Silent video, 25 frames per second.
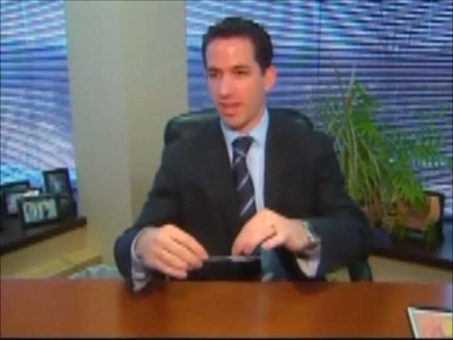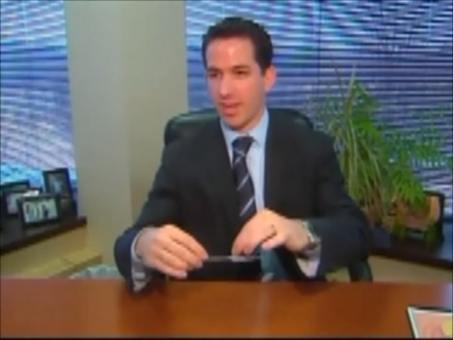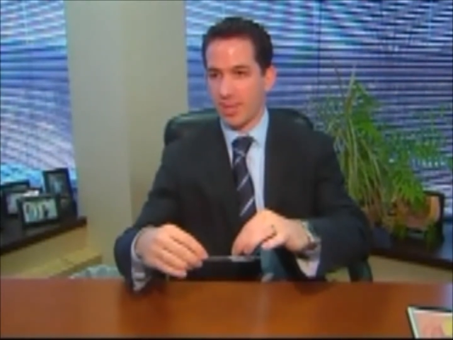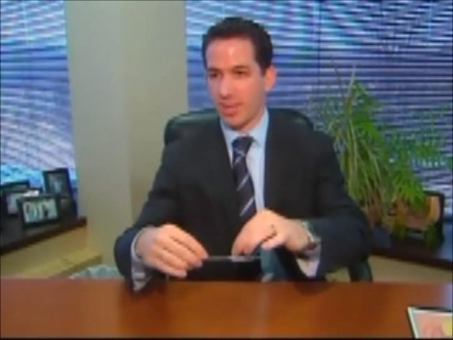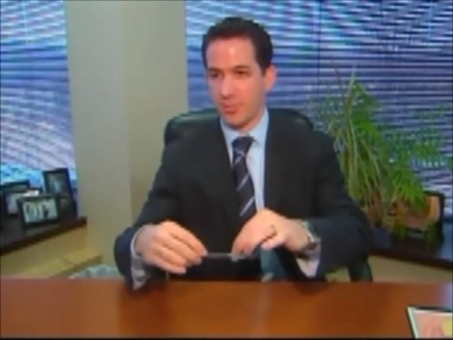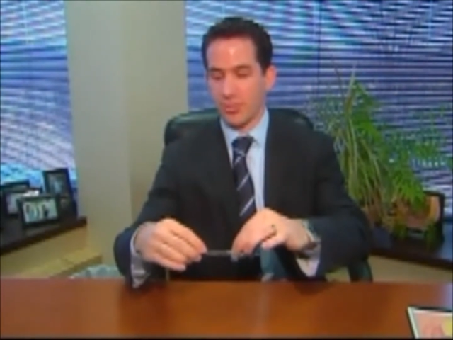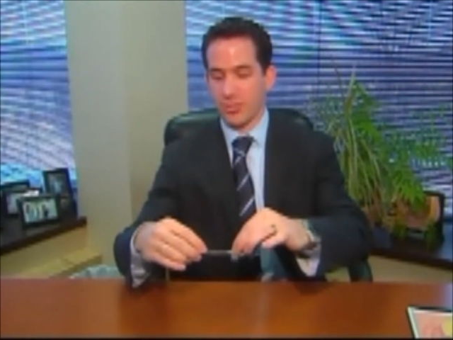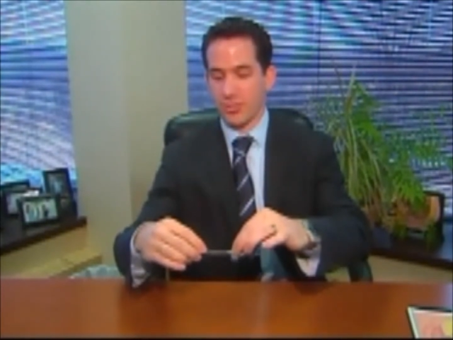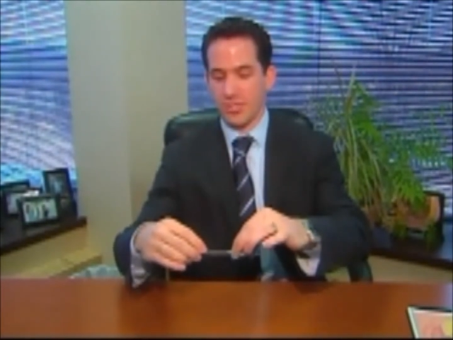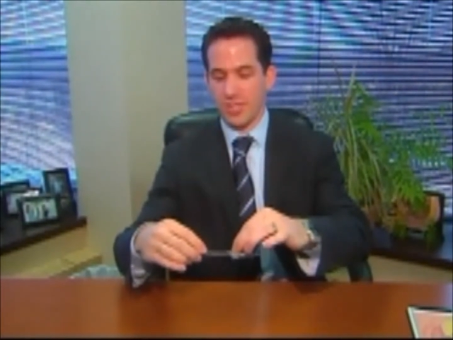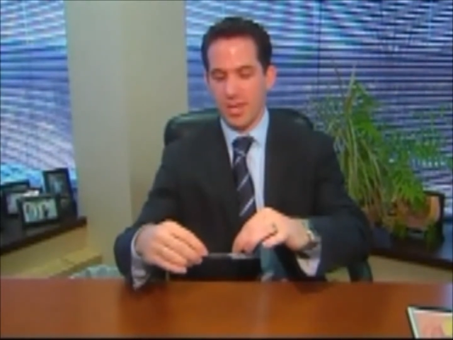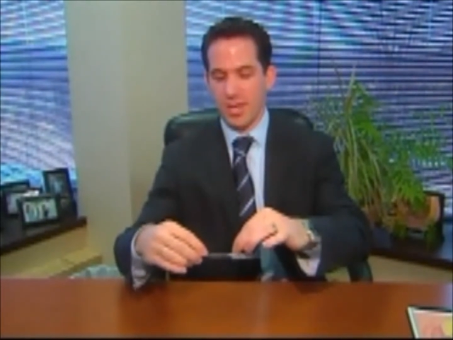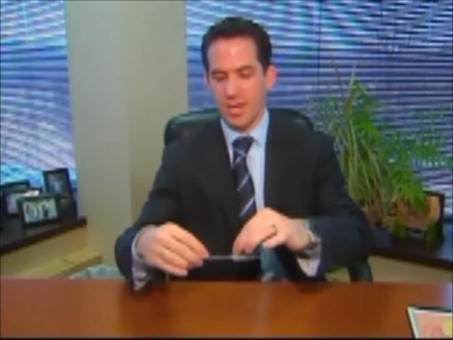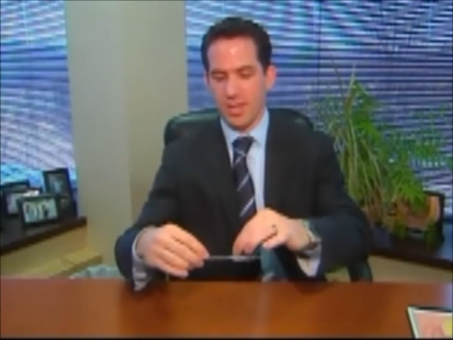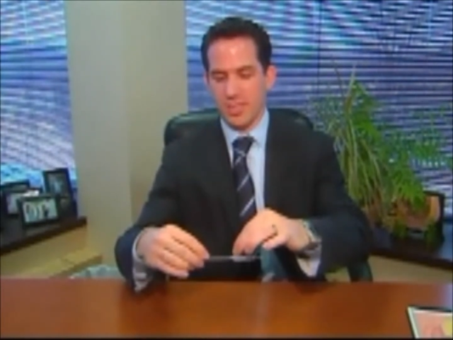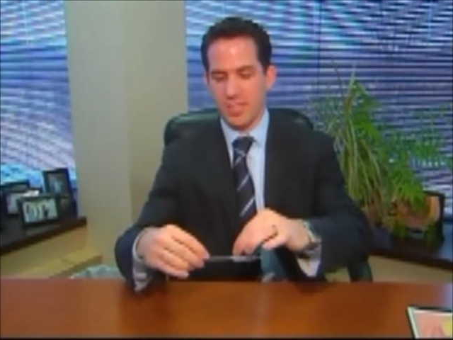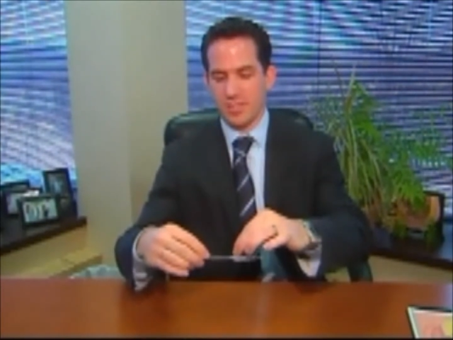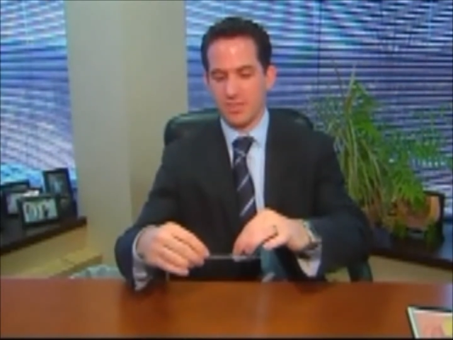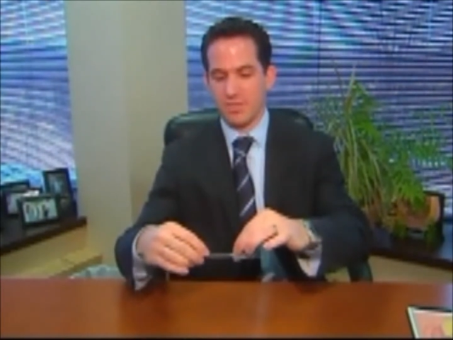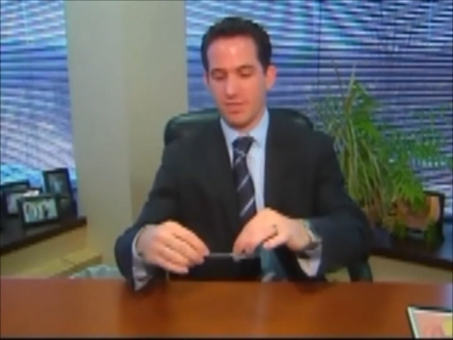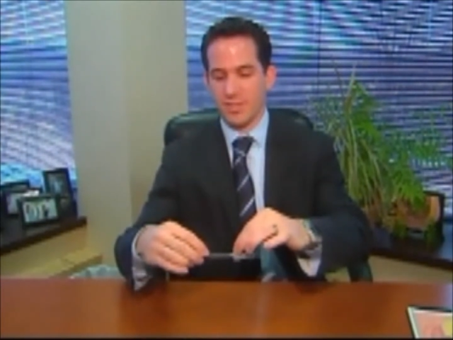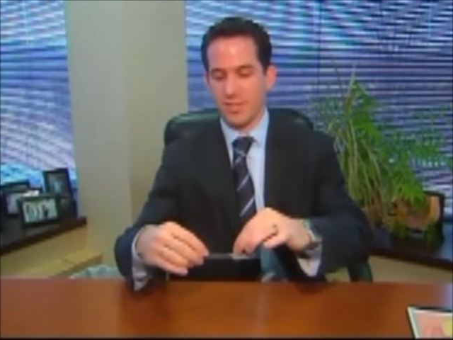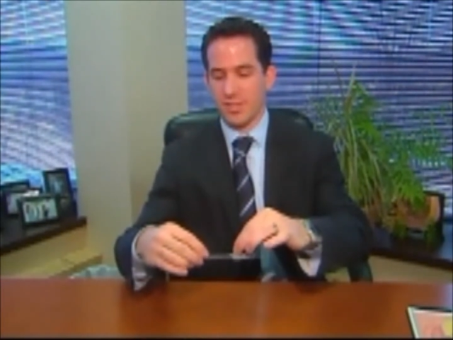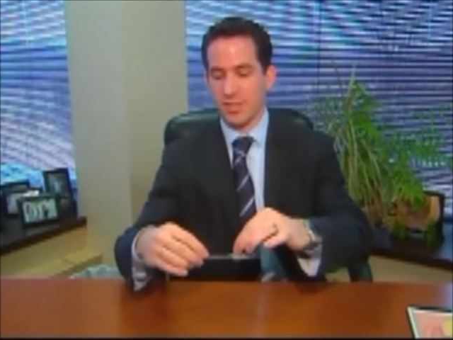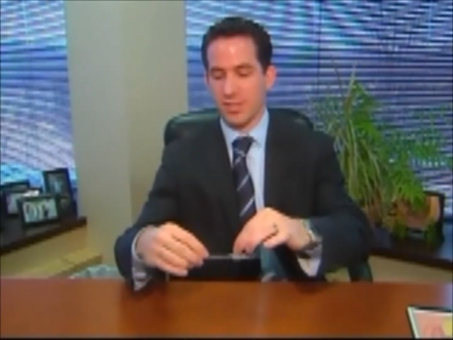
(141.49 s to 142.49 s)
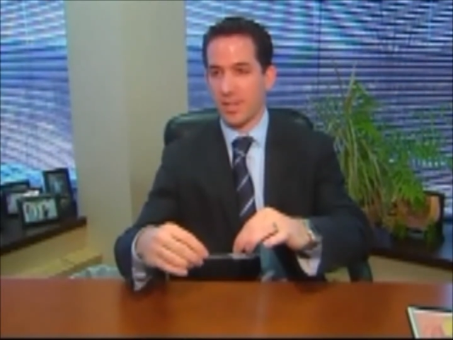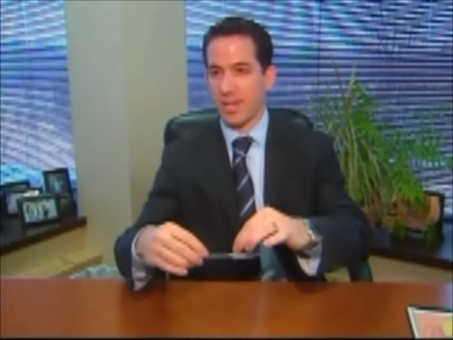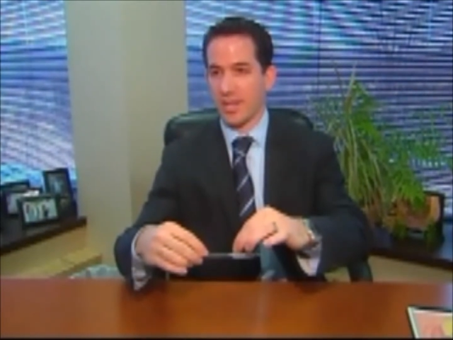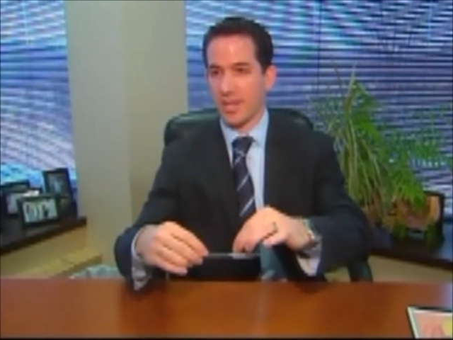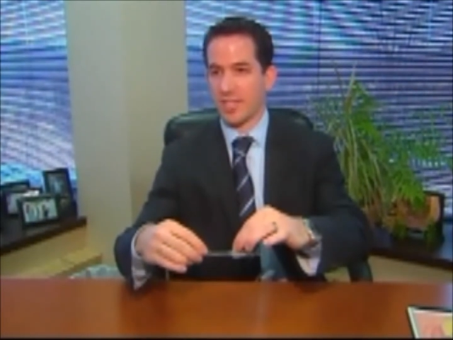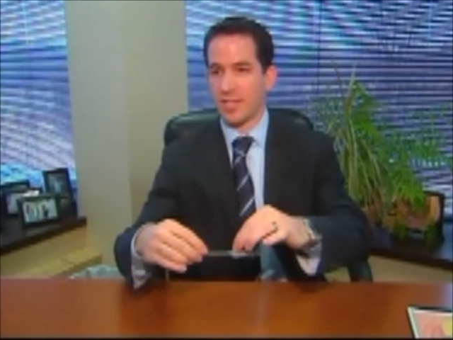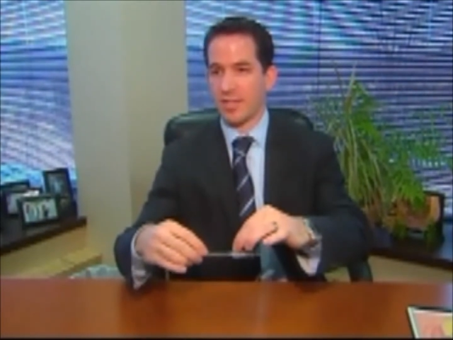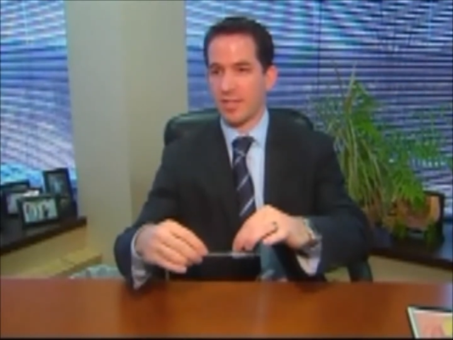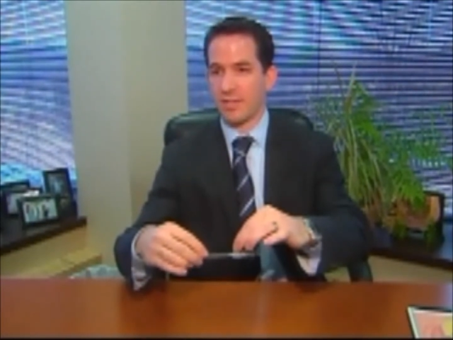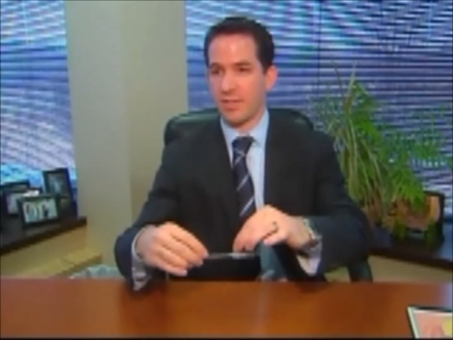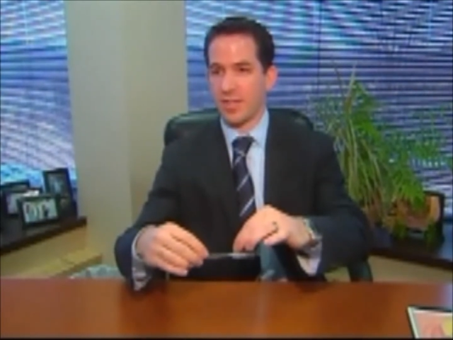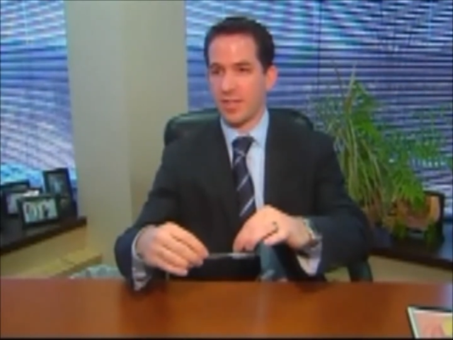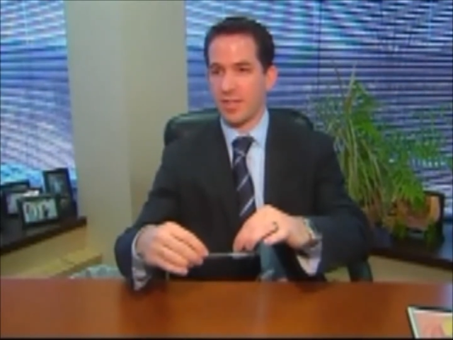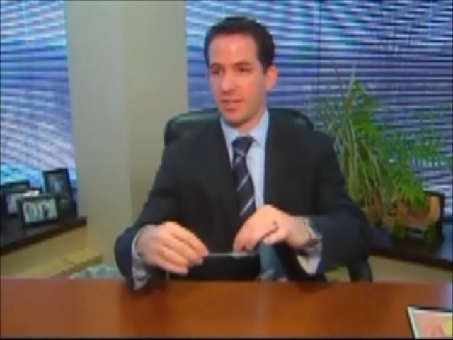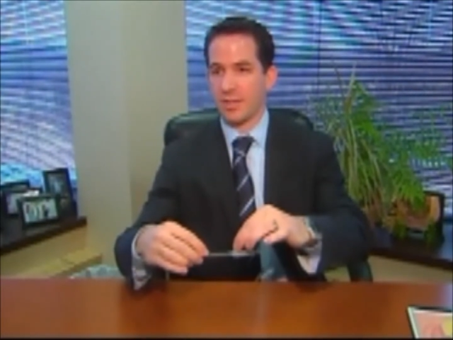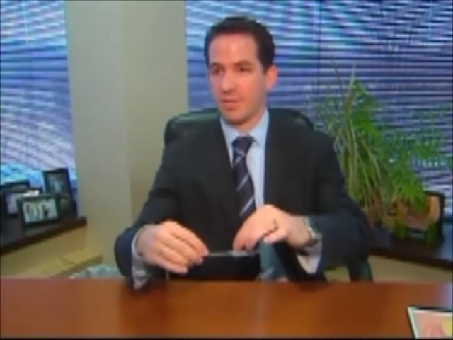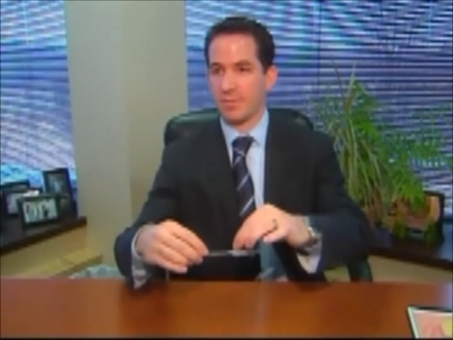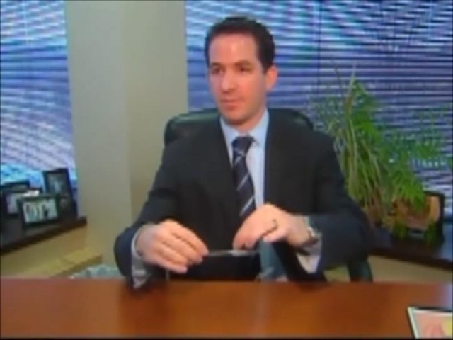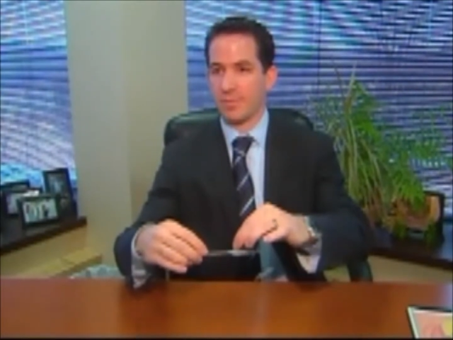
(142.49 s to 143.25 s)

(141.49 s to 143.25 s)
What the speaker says: exercise and physical activity.